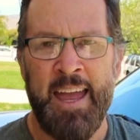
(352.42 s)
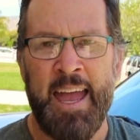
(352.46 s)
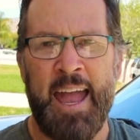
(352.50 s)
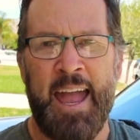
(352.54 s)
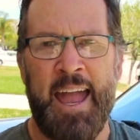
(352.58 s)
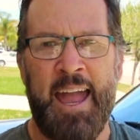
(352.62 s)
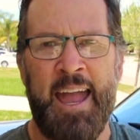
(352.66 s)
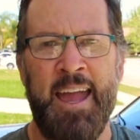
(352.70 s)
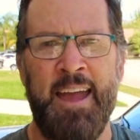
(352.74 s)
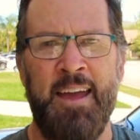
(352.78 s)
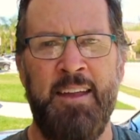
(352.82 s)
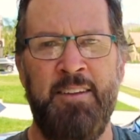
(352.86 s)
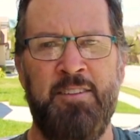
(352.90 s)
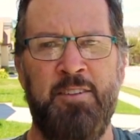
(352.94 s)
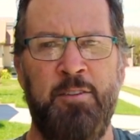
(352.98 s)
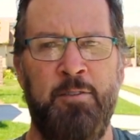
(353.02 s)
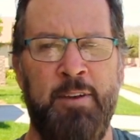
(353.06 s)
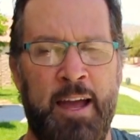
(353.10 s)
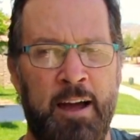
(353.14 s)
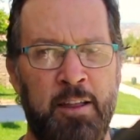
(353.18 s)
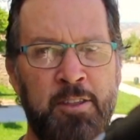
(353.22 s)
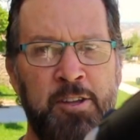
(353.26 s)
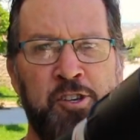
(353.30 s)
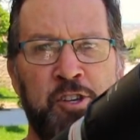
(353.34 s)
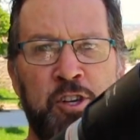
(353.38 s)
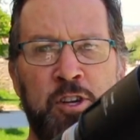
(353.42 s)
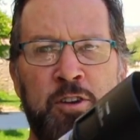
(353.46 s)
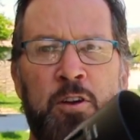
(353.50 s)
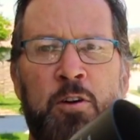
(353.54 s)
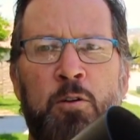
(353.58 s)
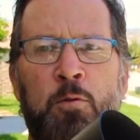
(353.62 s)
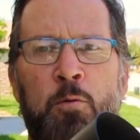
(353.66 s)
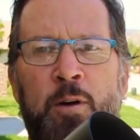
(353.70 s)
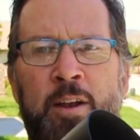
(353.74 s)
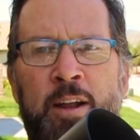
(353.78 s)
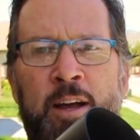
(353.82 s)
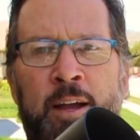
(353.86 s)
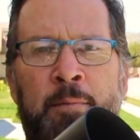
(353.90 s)
And so now that you know
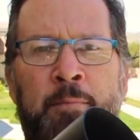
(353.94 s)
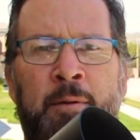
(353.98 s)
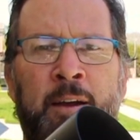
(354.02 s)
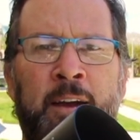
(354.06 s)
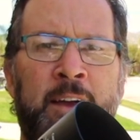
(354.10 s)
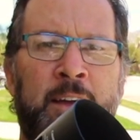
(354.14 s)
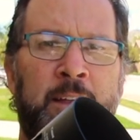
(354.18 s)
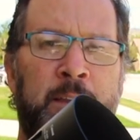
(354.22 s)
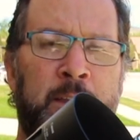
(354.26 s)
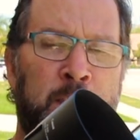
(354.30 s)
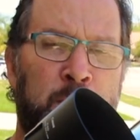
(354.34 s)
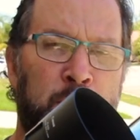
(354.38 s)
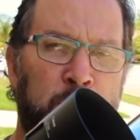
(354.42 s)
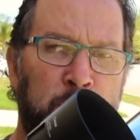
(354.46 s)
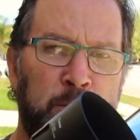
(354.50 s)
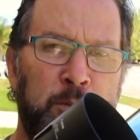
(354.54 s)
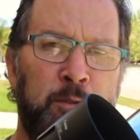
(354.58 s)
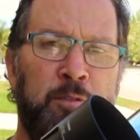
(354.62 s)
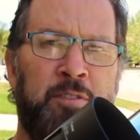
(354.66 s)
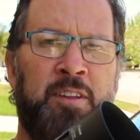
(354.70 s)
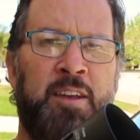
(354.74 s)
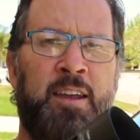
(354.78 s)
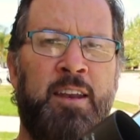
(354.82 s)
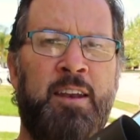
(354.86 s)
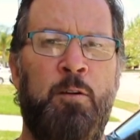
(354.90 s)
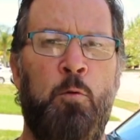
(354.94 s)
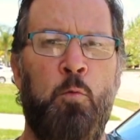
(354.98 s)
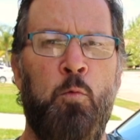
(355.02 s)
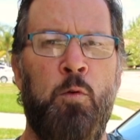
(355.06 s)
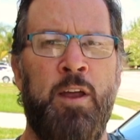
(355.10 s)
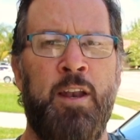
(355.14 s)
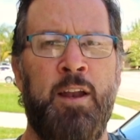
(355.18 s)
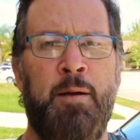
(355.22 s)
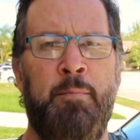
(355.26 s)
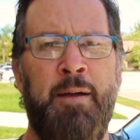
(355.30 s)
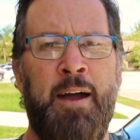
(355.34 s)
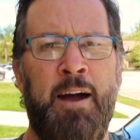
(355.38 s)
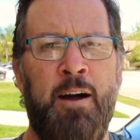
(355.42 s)
what I'm using
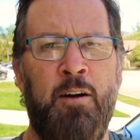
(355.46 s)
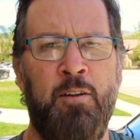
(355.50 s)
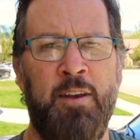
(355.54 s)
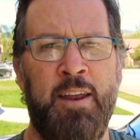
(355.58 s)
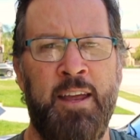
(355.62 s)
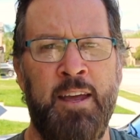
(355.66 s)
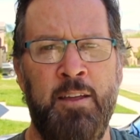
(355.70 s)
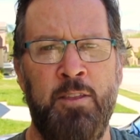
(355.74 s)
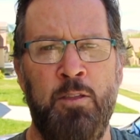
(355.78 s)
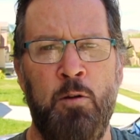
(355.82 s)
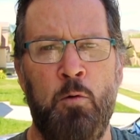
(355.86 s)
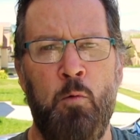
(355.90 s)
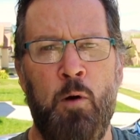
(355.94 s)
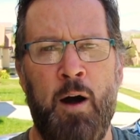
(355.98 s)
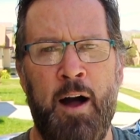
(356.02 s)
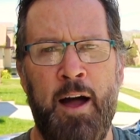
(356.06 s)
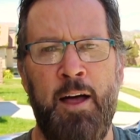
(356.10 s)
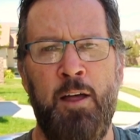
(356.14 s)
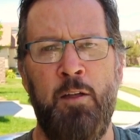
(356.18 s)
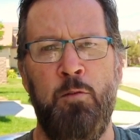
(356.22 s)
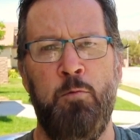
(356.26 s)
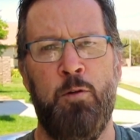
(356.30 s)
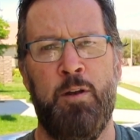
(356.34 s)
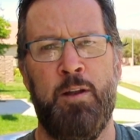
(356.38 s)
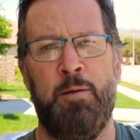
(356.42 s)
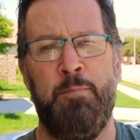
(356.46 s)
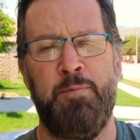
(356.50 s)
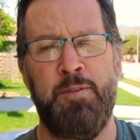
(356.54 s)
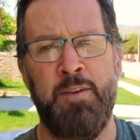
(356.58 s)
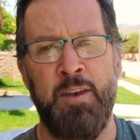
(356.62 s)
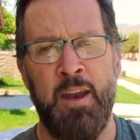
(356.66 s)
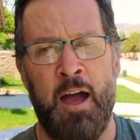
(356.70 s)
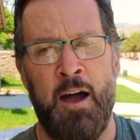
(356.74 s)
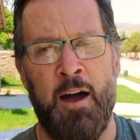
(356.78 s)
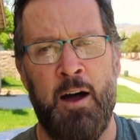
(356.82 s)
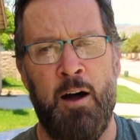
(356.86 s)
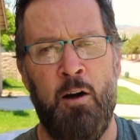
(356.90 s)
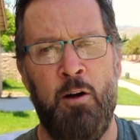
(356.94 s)
when I'm out in the wild, when I'm
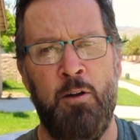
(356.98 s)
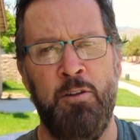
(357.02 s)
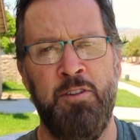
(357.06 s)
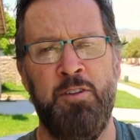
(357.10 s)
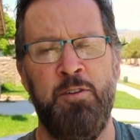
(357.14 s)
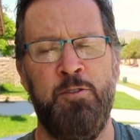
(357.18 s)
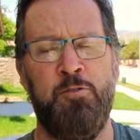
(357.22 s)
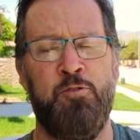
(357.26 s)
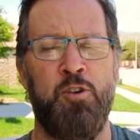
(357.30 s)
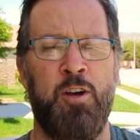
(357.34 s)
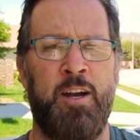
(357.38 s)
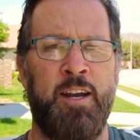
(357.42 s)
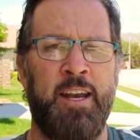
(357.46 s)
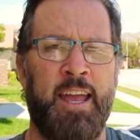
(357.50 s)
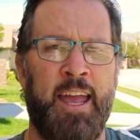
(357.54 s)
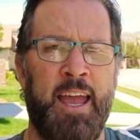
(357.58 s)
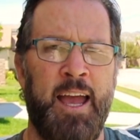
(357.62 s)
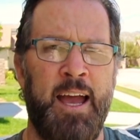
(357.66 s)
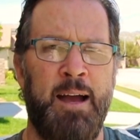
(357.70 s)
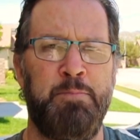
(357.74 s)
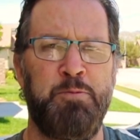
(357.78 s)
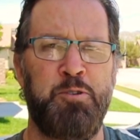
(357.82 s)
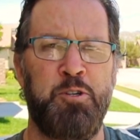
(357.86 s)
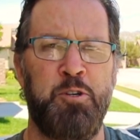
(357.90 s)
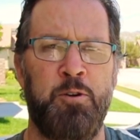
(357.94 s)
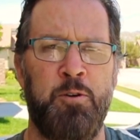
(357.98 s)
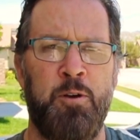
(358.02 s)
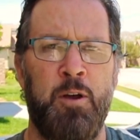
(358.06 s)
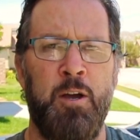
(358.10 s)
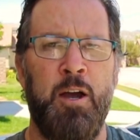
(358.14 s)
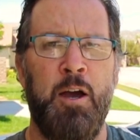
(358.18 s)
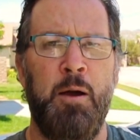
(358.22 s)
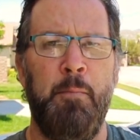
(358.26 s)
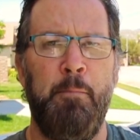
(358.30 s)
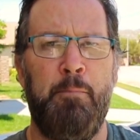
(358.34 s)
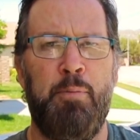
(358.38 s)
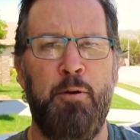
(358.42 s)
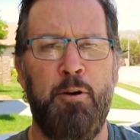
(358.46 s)
also trying to capture
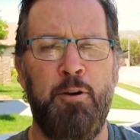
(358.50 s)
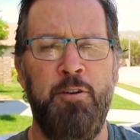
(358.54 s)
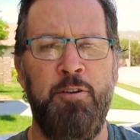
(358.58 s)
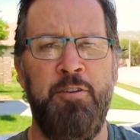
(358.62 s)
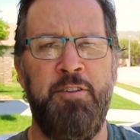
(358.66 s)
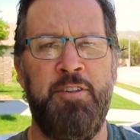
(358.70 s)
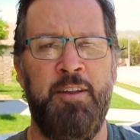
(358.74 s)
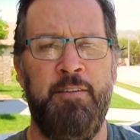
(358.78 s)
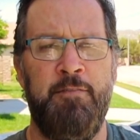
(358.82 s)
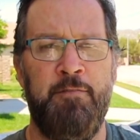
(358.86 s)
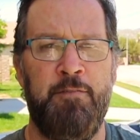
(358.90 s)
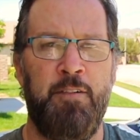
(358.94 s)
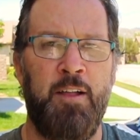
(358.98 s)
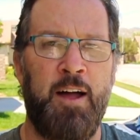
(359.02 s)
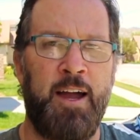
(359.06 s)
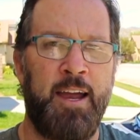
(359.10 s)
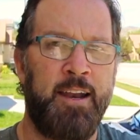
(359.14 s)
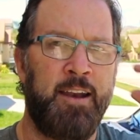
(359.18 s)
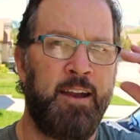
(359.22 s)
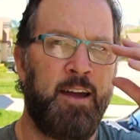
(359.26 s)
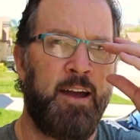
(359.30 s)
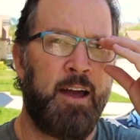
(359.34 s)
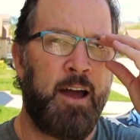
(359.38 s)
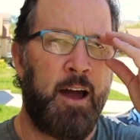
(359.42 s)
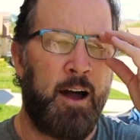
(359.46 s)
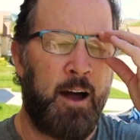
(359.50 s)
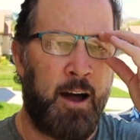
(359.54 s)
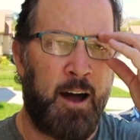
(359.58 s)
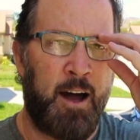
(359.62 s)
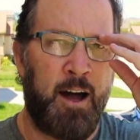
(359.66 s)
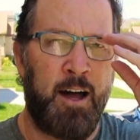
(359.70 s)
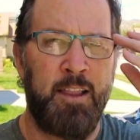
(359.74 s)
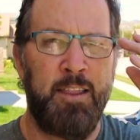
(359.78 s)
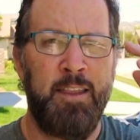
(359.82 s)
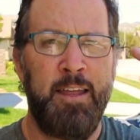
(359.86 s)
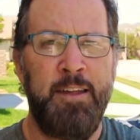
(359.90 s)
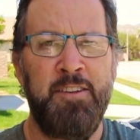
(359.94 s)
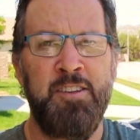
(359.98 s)
birds in flight,
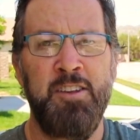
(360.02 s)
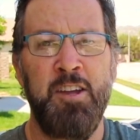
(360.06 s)
let's